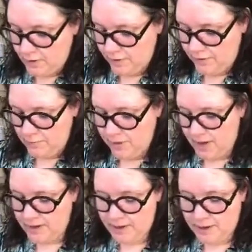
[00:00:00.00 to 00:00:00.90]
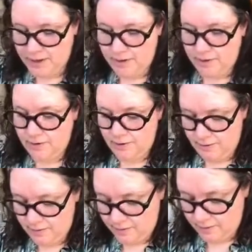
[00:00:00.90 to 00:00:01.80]
on the back here.
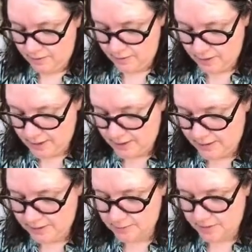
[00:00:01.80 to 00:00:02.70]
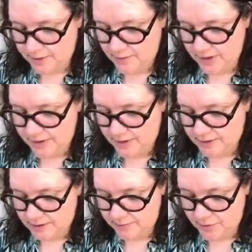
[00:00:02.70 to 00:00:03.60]
This is one of the great
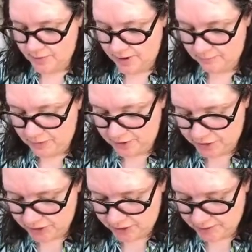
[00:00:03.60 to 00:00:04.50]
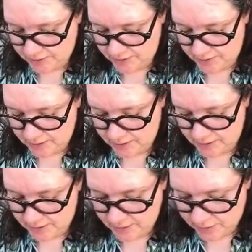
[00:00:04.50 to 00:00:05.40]
things if you have punches.
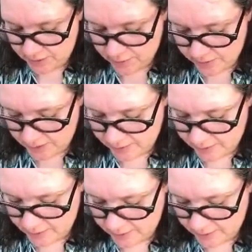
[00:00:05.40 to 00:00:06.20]
You can